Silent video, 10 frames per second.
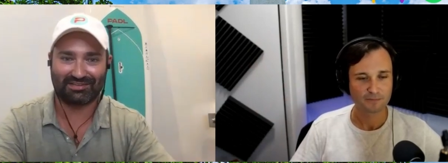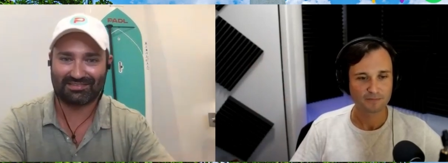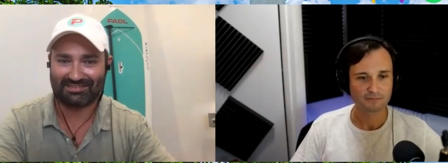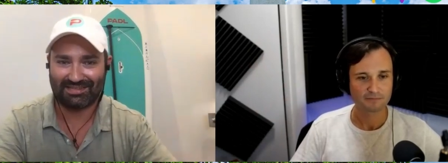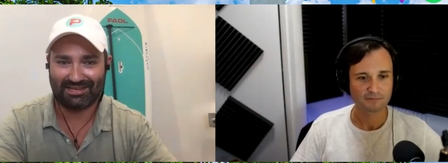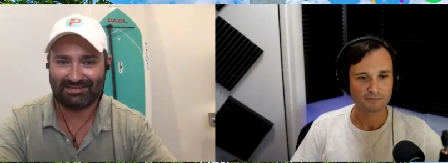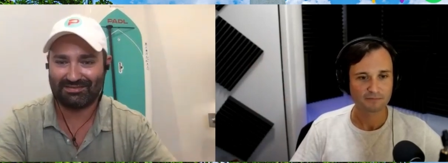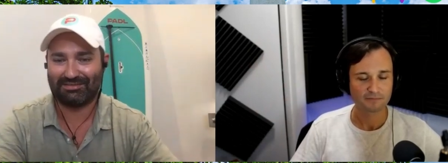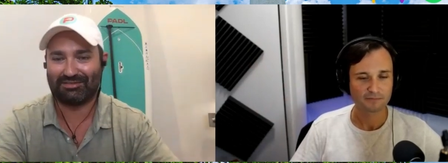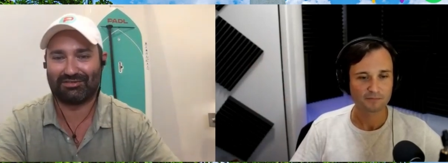Speaker 1: side of the state,
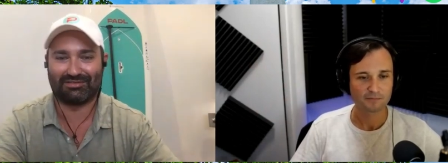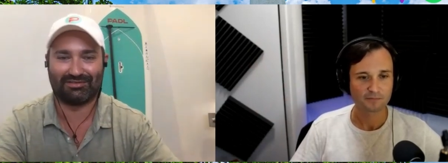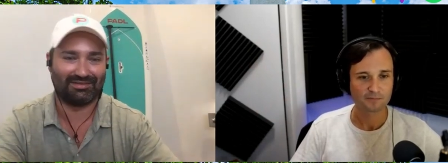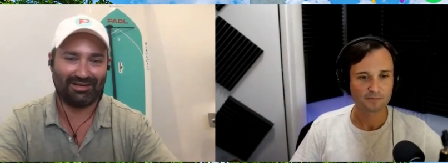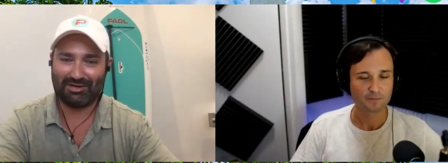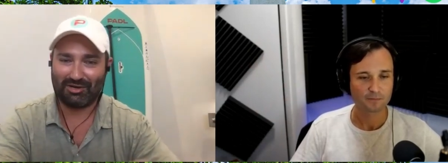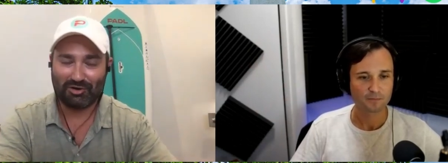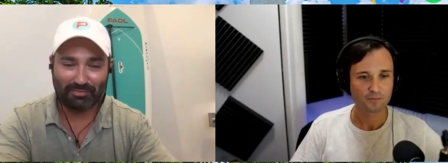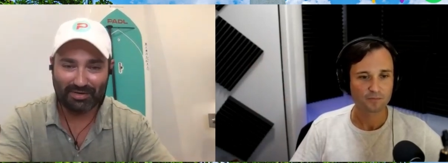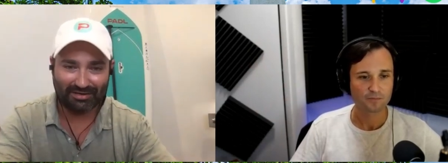you're
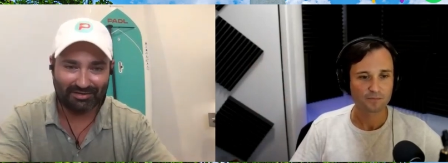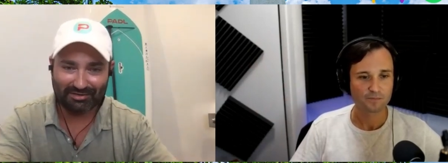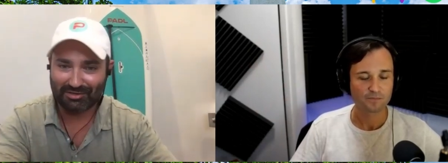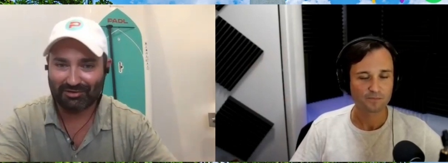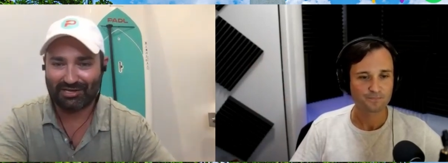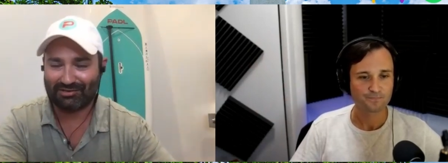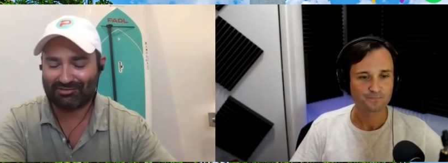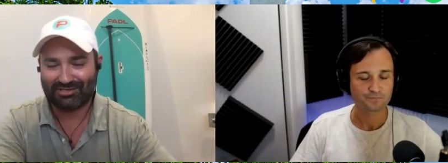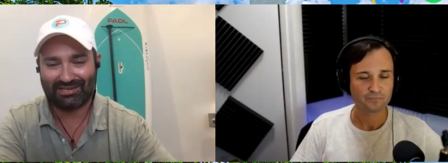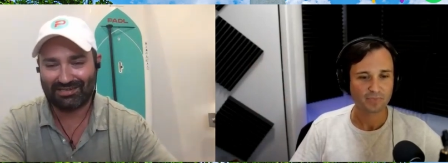opening a new
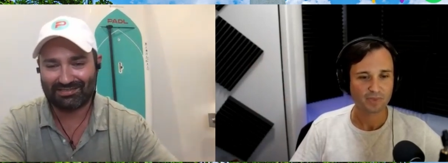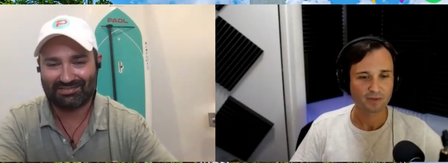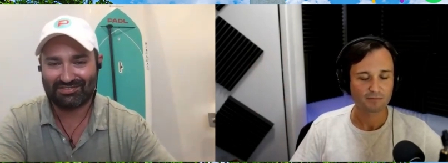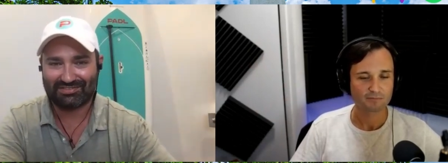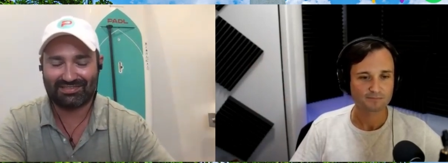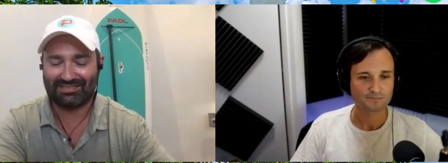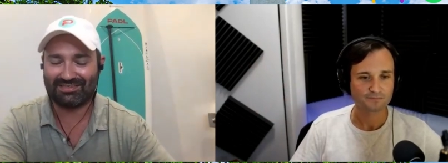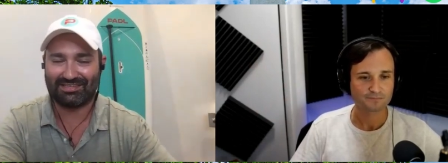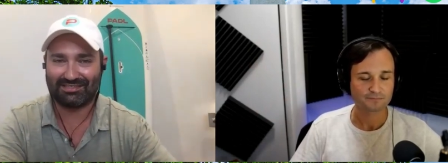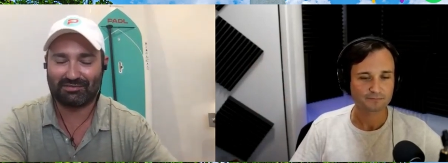location. And it's just,
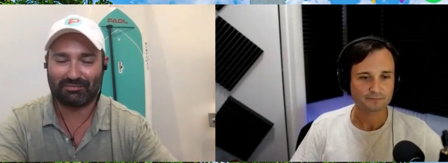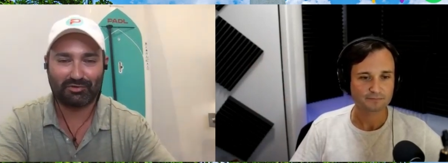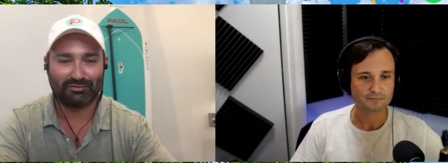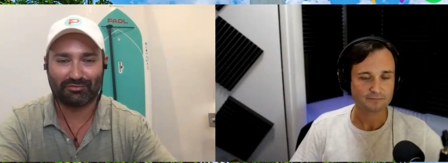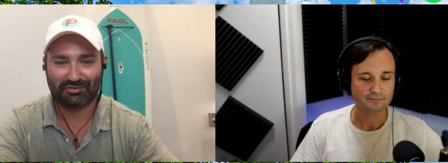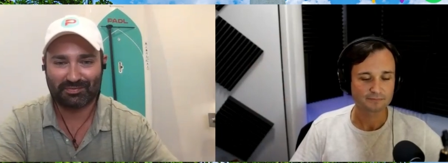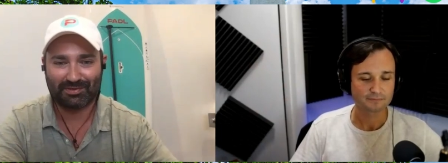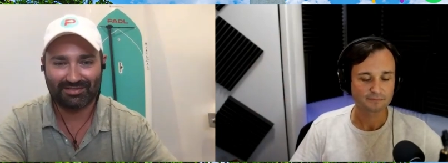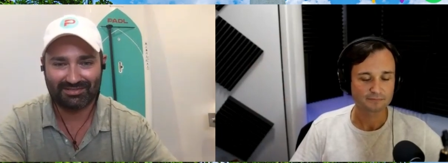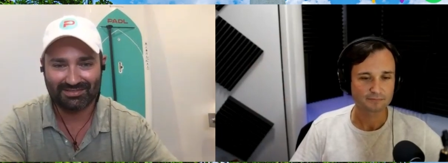it's a beautiful
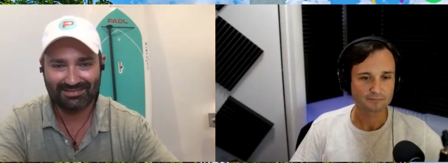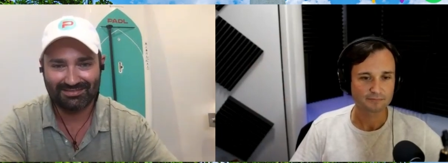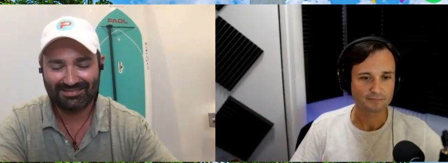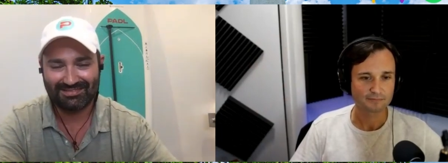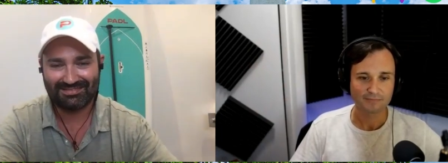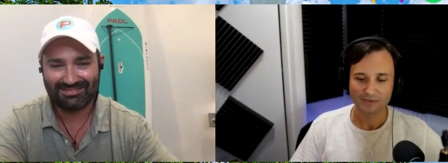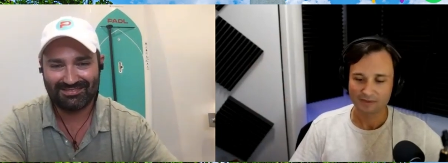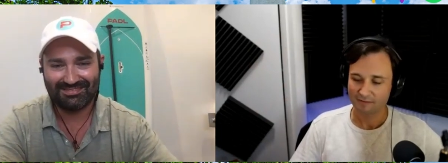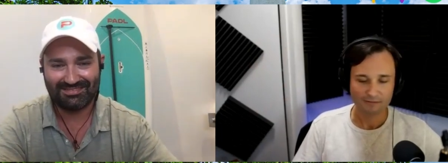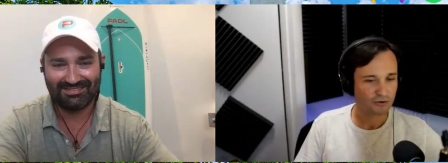experience.
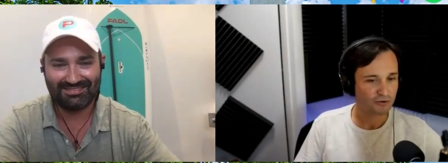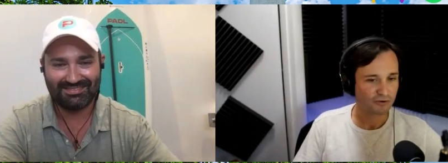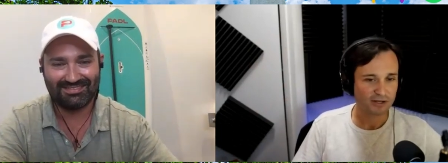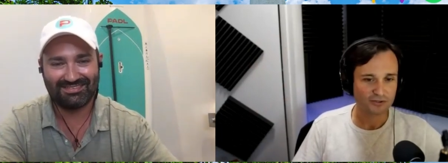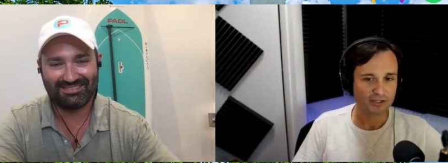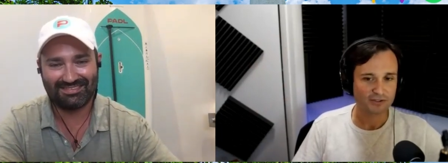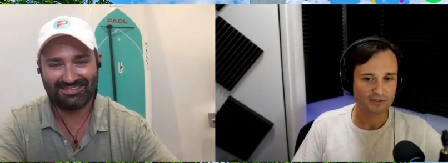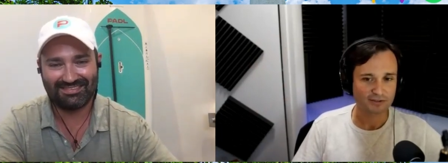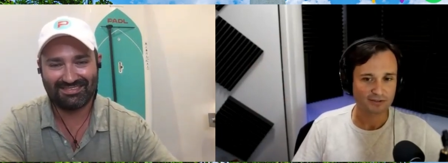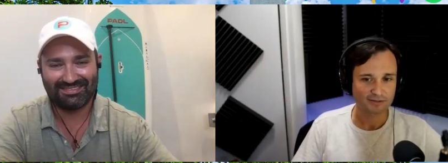
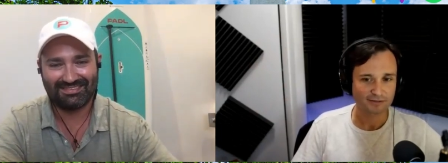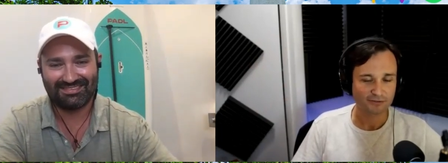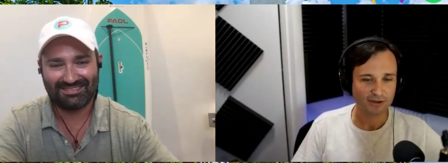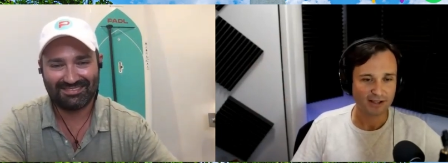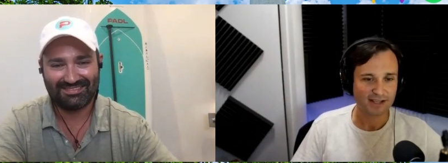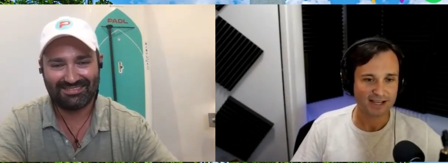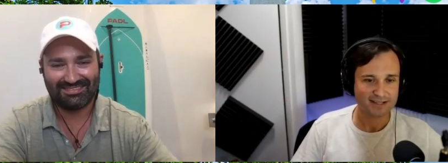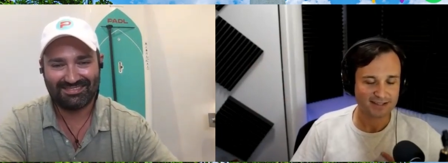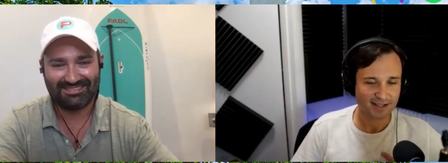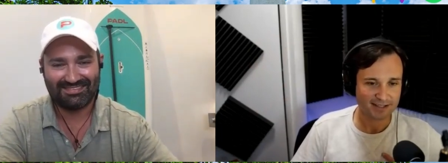
Speaker 2: Congratulations. Congrats. As,
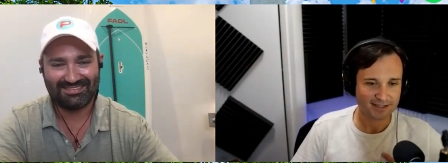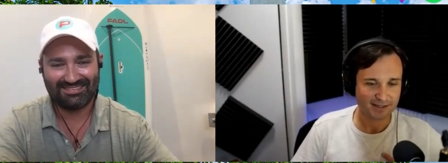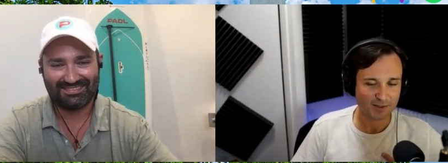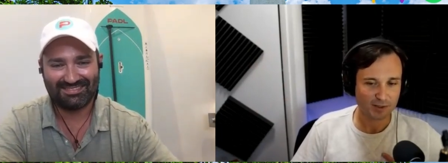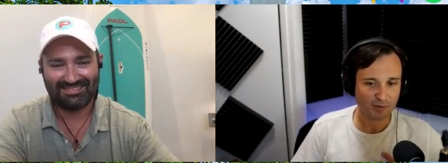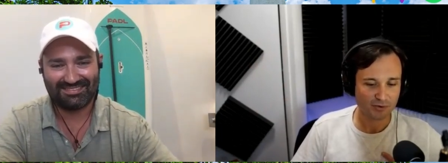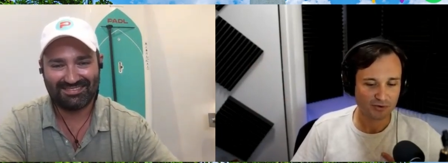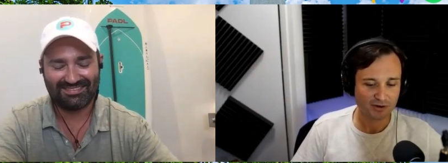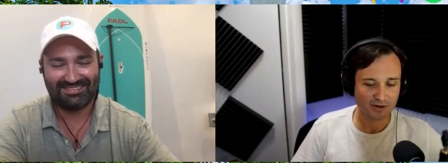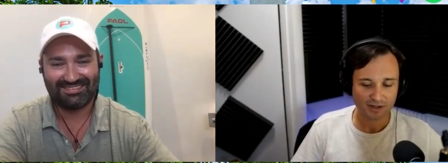a, as an
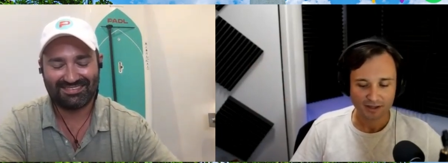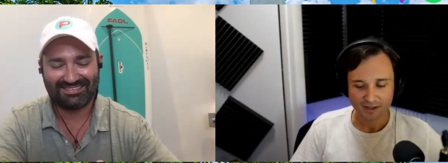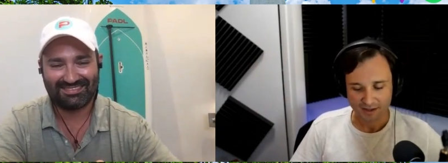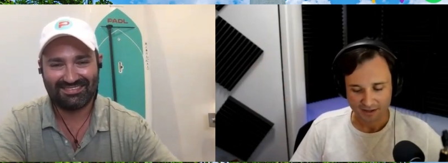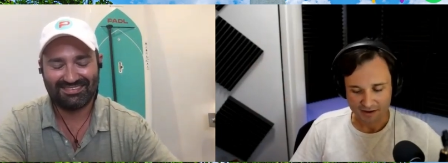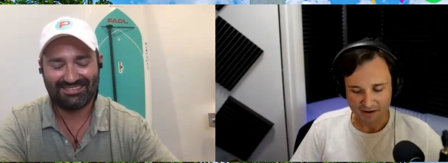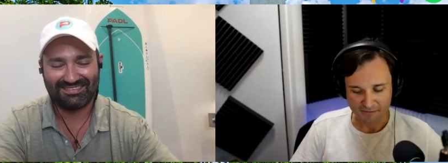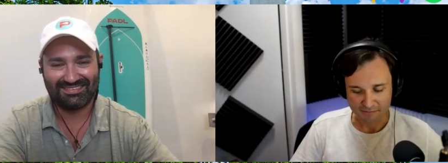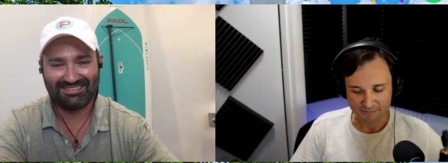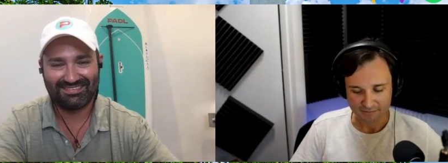entrepreneur
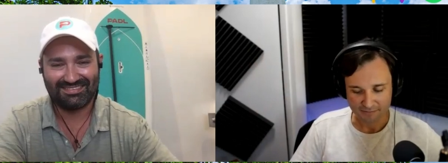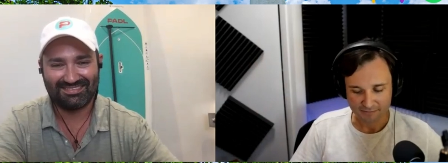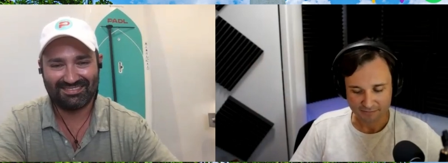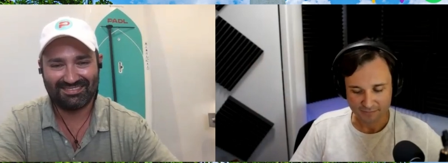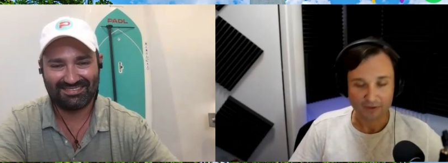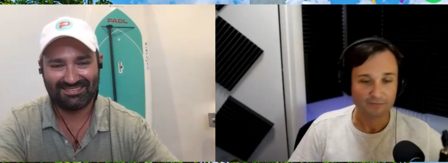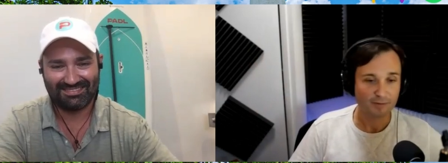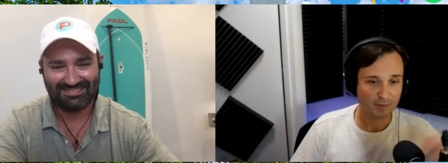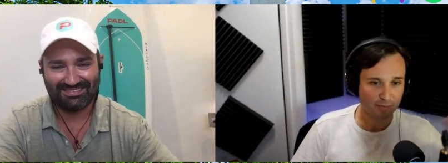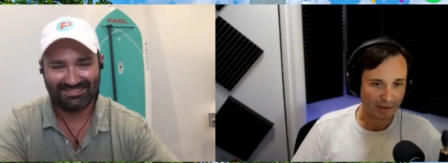um, from
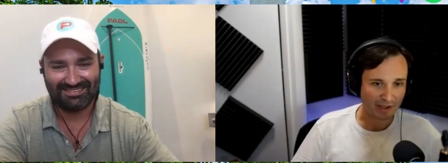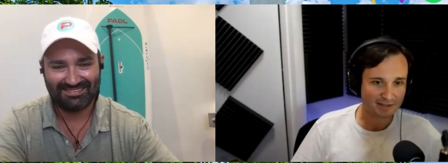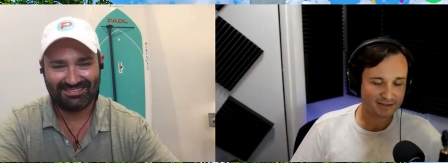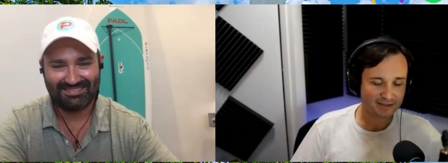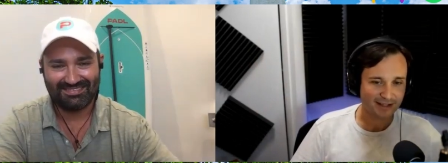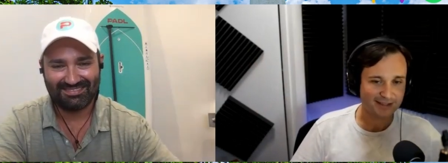the past and